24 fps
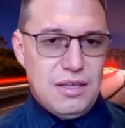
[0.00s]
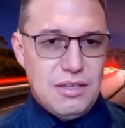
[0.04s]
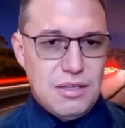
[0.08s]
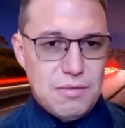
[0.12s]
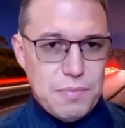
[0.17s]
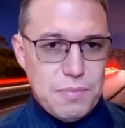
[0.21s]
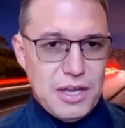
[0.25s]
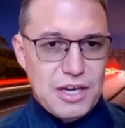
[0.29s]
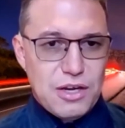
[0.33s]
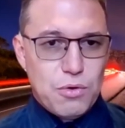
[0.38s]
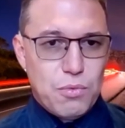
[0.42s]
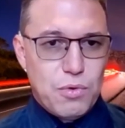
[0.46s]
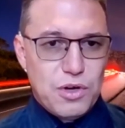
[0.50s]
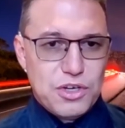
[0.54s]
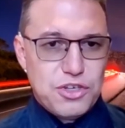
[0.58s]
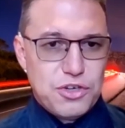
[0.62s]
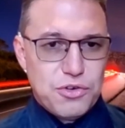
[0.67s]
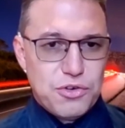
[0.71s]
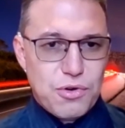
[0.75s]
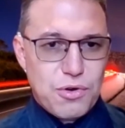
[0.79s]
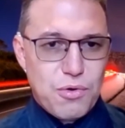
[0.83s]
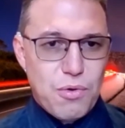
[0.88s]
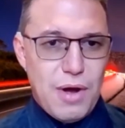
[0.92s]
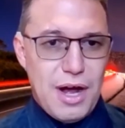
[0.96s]
uh, depending on
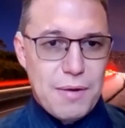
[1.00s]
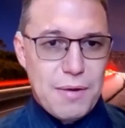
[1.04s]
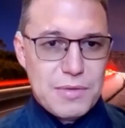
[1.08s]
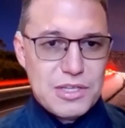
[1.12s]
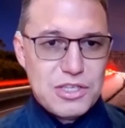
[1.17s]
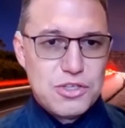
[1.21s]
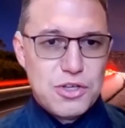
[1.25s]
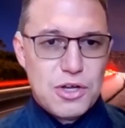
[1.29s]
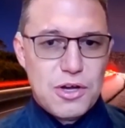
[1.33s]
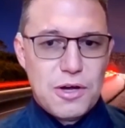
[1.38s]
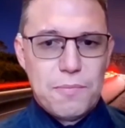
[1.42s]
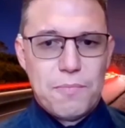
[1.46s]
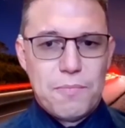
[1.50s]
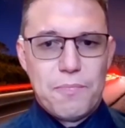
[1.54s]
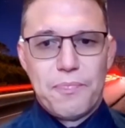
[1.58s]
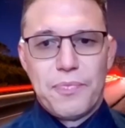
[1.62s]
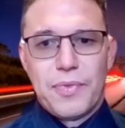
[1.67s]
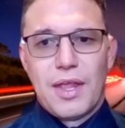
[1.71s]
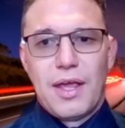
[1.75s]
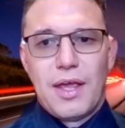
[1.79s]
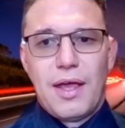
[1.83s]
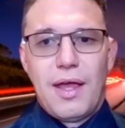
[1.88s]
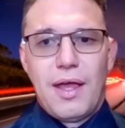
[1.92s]
what your requirements are.